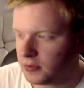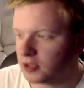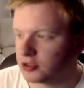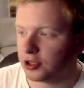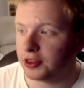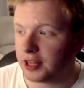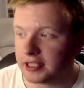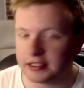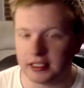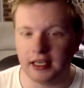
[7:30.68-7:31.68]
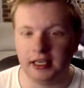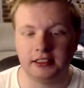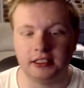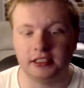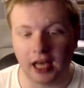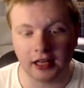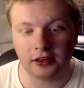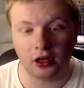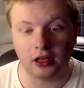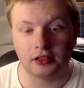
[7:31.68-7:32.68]
So this is a Darth
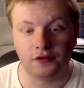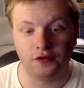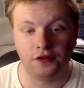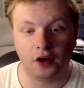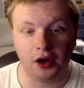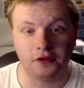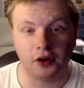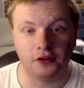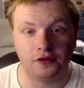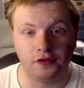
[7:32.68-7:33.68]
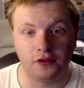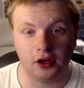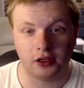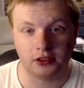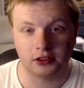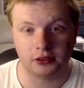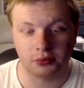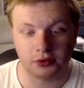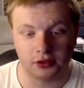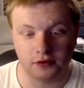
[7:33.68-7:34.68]
Nihilus 501st
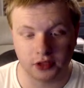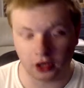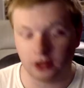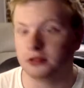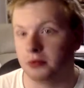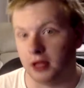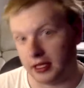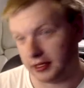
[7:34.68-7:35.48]
approved cosplay.